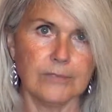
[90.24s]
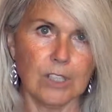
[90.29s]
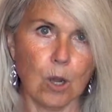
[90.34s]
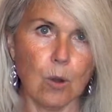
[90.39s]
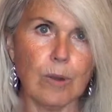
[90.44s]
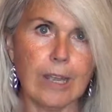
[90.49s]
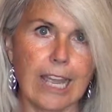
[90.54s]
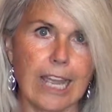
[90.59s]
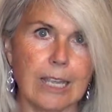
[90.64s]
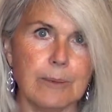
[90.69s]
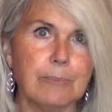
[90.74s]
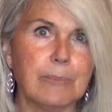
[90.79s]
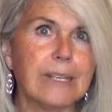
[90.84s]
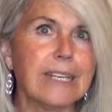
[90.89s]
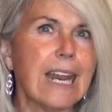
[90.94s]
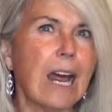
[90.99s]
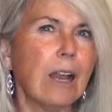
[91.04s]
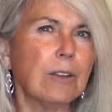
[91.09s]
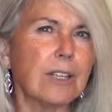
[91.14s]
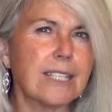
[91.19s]
Okay,
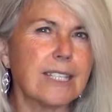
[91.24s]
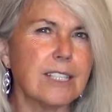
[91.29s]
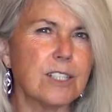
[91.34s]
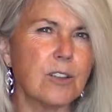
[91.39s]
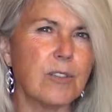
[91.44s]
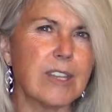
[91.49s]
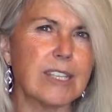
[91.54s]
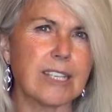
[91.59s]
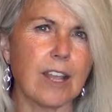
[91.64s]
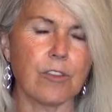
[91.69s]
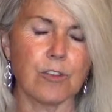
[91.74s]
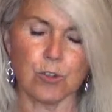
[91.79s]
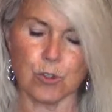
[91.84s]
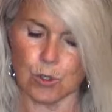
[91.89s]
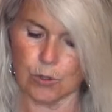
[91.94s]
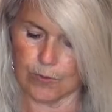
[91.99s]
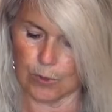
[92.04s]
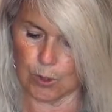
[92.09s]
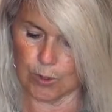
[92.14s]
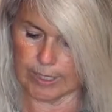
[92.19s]
but now listen to these other
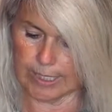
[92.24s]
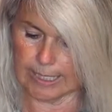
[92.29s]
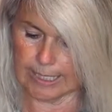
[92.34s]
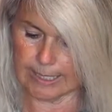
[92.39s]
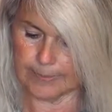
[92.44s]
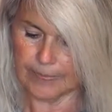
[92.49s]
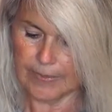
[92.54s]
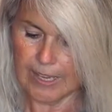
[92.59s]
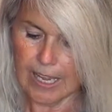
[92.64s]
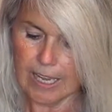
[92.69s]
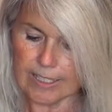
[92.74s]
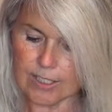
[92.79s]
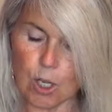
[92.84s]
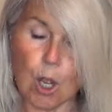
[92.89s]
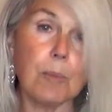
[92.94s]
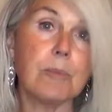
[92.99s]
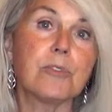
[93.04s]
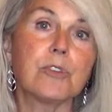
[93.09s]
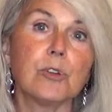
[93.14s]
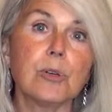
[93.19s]
two verses.
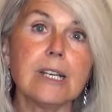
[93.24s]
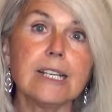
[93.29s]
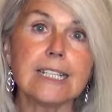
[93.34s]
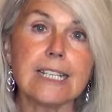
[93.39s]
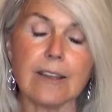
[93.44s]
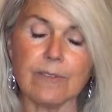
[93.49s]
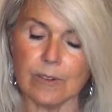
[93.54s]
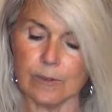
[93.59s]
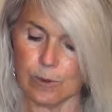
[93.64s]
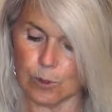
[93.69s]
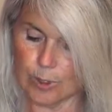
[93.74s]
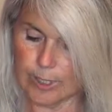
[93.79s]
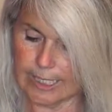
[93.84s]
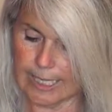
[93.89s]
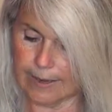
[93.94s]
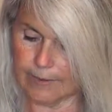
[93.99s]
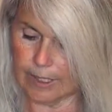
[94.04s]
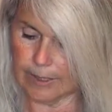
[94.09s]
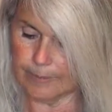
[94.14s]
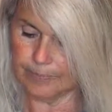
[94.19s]
Psalm 37 verse
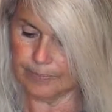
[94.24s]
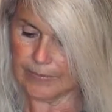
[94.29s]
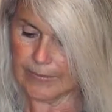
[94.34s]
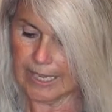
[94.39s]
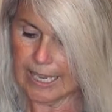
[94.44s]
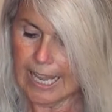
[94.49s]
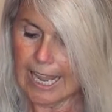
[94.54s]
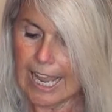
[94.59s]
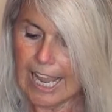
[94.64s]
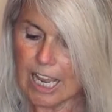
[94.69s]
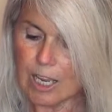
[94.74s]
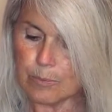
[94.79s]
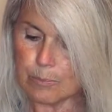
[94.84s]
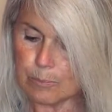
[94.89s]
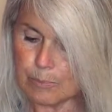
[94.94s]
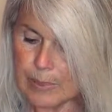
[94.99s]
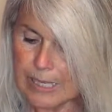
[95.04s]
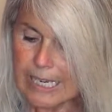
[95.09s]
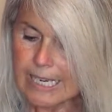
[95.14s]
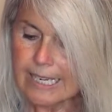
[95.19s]
7.
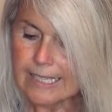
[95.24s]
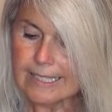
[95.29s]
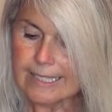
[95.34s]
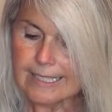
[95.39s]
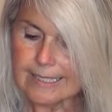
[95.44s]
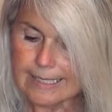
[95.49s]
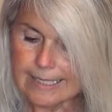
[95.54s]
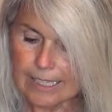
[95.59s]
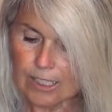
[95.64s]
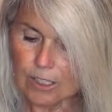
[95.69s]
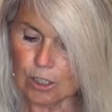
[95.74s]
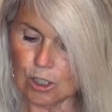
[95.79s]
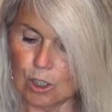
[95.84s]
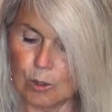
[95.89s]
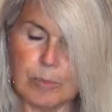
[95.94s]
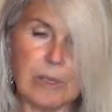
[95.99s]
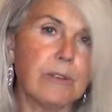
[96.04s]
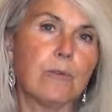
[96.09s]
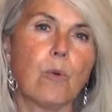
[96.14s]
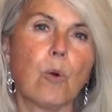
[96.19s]
Be still
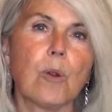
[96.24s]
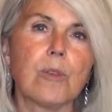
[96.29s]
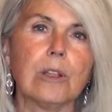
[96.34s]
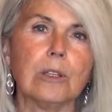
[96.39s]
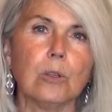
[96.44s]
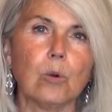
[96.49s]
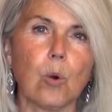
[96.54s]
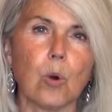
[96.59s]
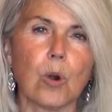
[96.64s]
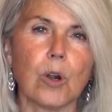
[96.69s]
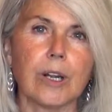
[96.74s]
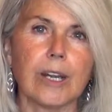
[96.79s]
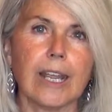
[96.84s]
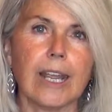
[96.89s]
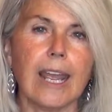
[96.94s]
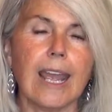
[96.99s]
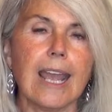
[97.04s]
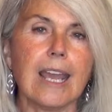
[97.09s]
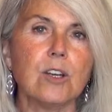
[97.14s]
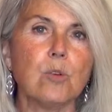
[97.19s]
before the Lord
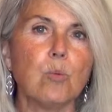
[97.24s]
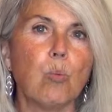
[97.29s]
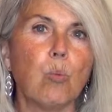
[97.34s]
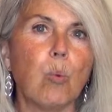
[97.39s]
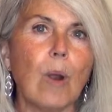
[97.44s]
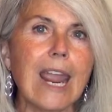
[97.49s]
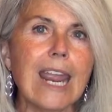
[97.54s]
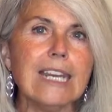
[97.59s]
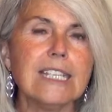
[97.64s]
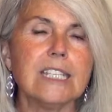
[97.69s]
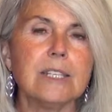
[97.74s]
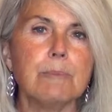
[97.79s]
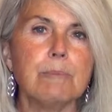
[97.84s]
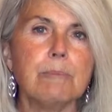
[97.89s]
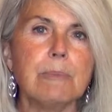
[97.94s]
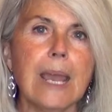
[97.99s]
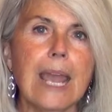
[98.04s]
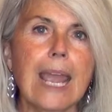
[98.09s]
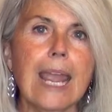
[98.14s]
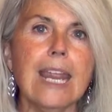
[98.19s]
and wait
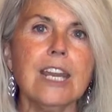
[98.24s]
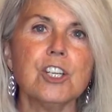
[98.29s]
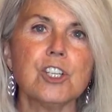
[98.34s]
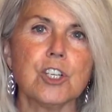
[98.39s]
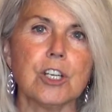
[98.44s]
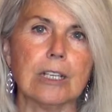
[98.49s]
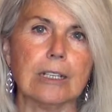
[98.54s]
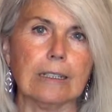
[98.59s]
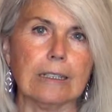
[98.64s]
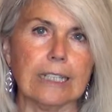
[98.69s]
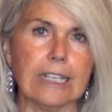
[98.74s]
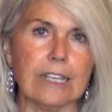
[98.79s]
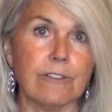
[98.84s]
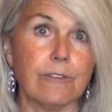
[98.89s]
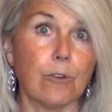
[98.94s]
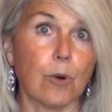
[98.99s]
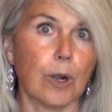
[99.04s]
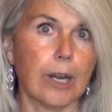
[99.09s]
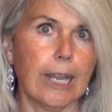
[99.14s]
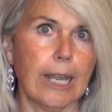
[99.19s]
patiently
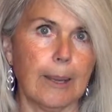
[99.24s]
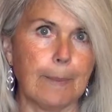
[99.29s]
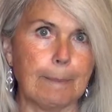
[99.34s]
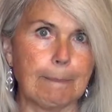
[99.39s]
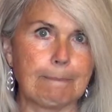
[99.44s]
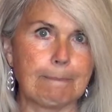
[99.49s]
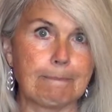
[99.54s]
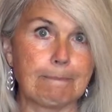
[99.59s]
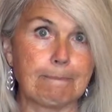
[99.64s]
for him.